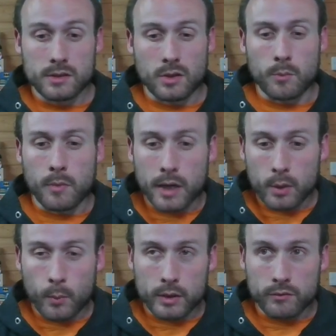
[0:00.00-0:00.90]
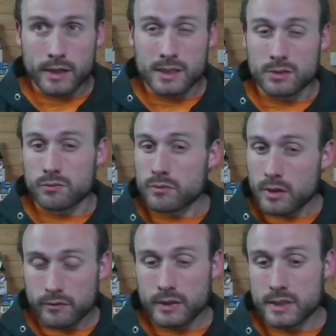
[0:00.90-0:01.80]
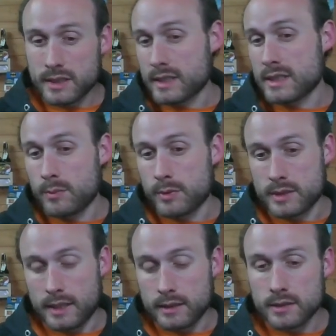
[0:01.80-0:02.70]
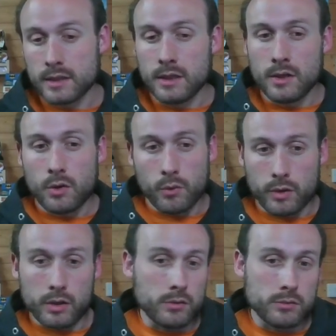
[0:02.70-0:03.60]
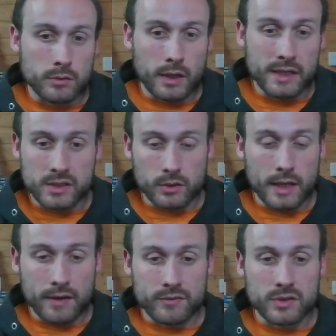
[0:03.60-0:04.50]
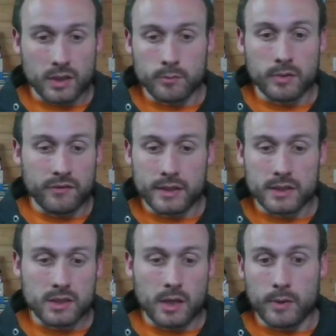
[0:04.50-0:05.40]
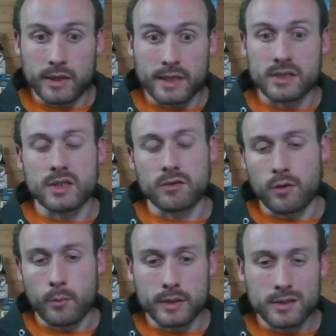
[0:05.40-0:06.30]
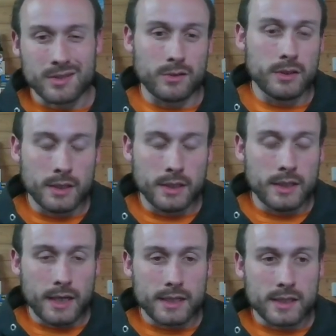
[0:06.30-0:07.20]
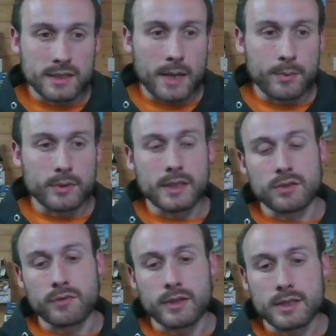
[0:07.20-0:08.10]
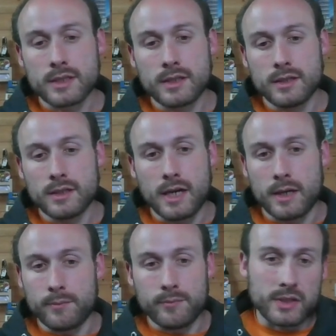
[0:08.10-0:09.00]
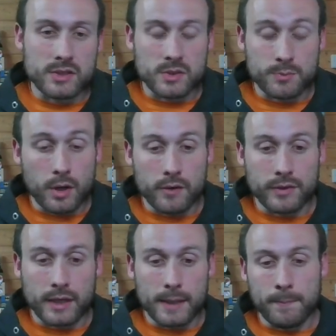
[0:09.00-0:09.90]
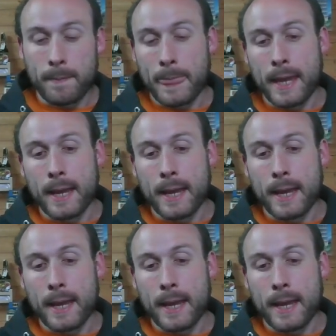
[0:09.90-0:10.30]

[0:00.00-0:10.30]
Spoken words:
So my win rate is roughly 60%, although I still have some events that I might get 0 wins. So it does happen. It's a risk. That's just part of the game.